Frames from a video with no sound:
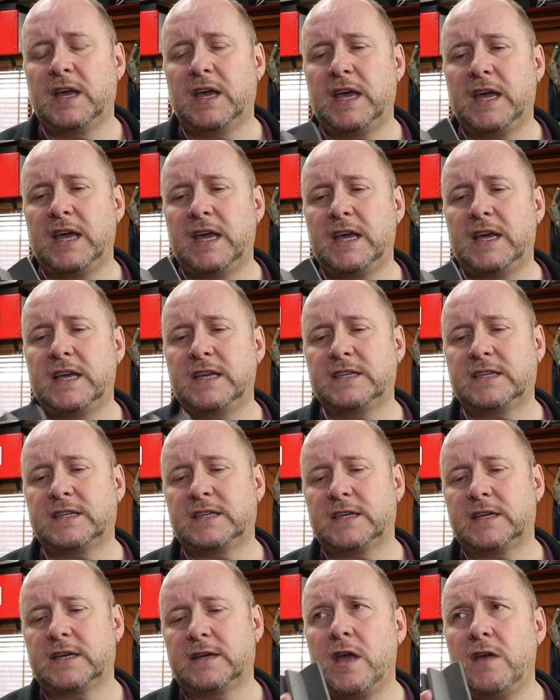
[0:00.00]

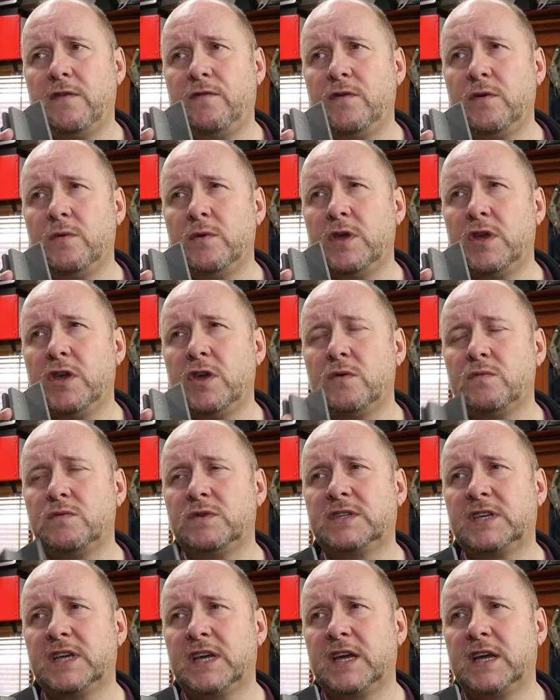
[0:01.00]
is, if you're
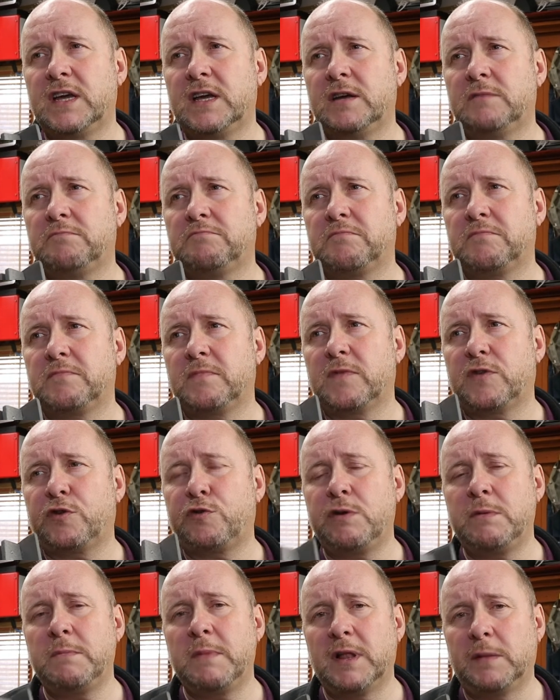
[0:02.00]
using
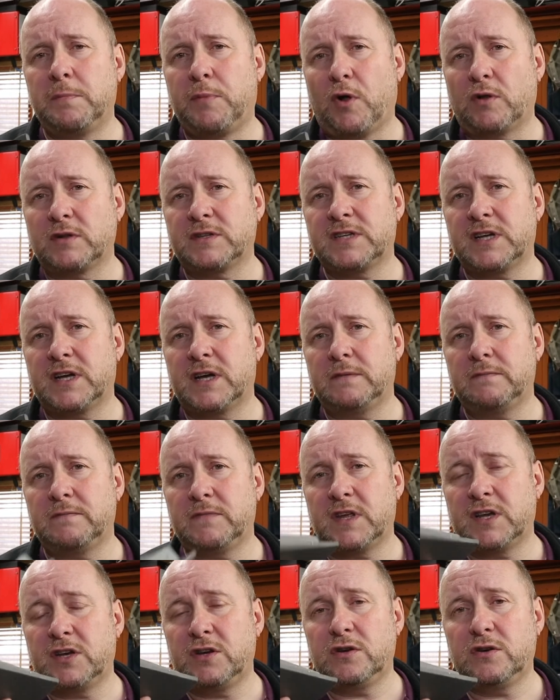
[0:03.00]
3mm balsa,
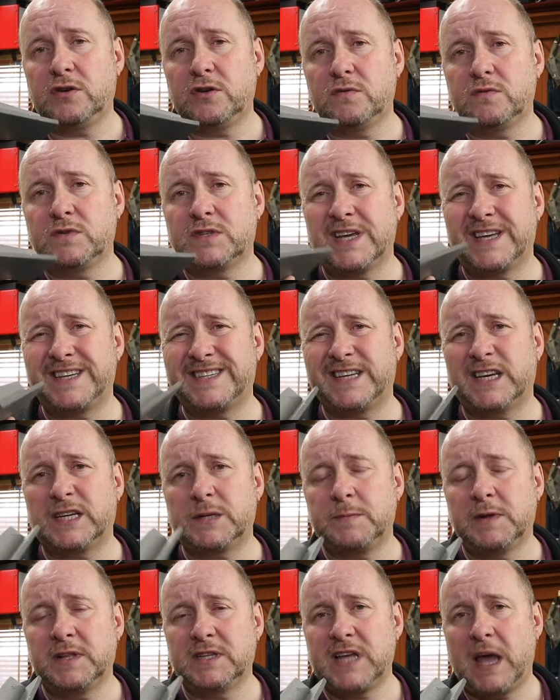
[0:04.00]
then you'd use
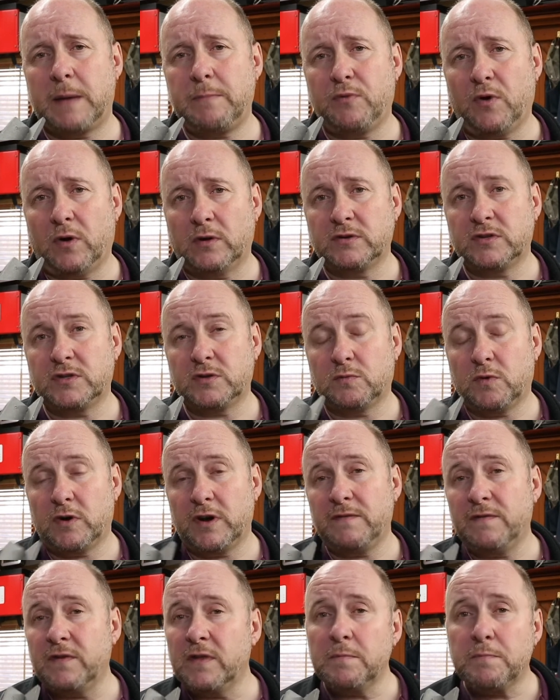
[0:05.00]
6mm Depron. So
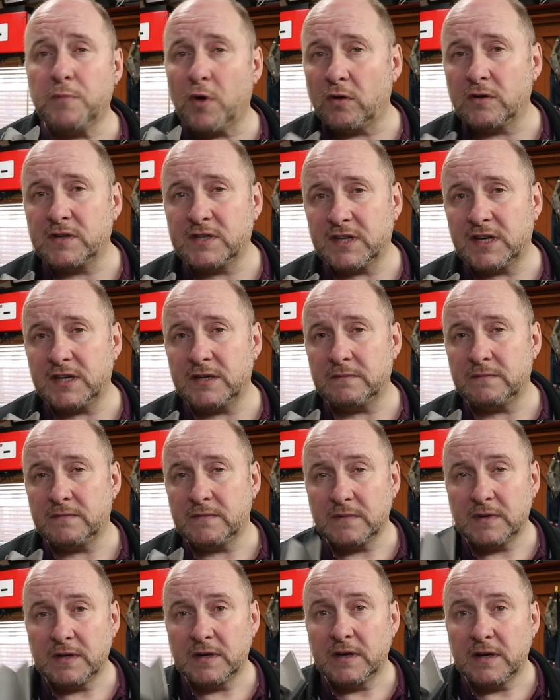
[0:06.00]
whatever the balsa
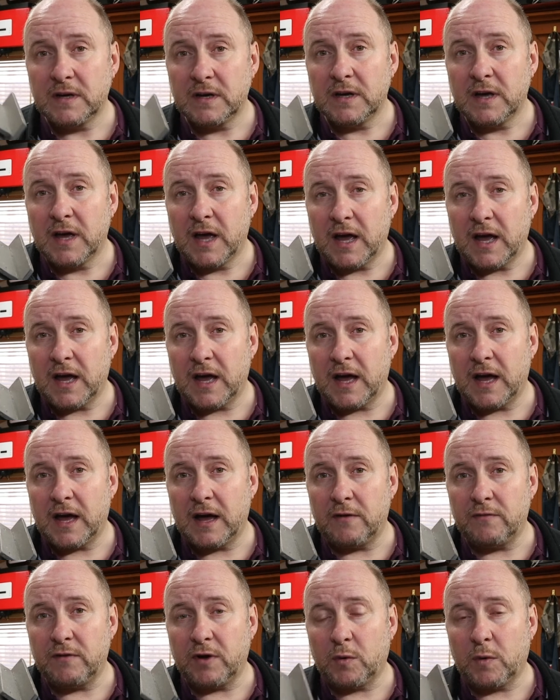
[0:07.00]

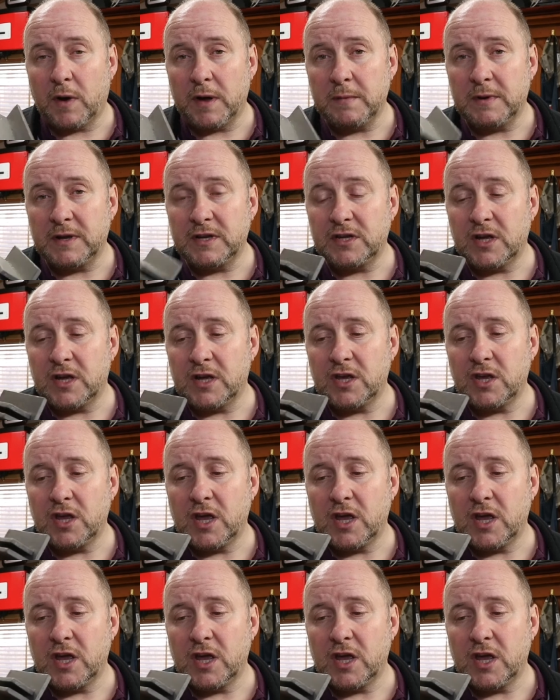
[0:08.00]
requirement,